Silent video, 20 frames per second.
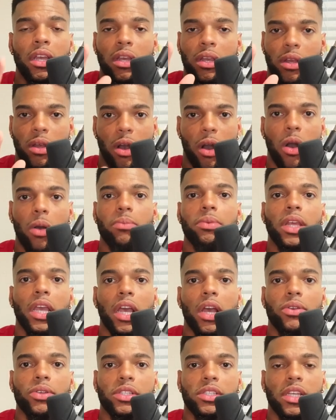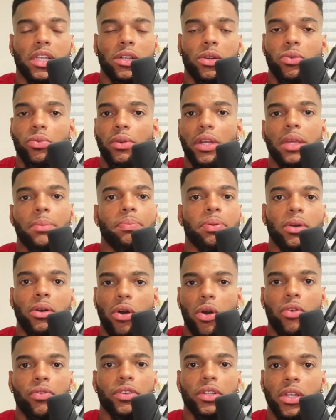Calm down. This ain't no red pill
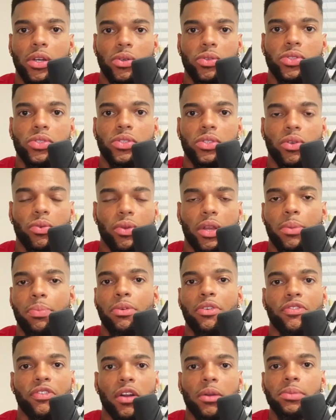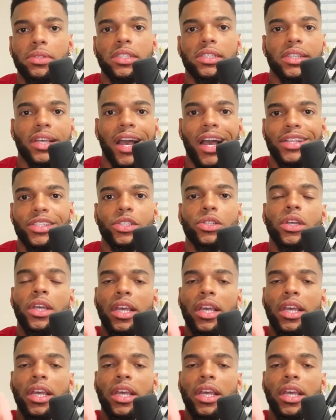overdose. Your red pill pharmacist got you.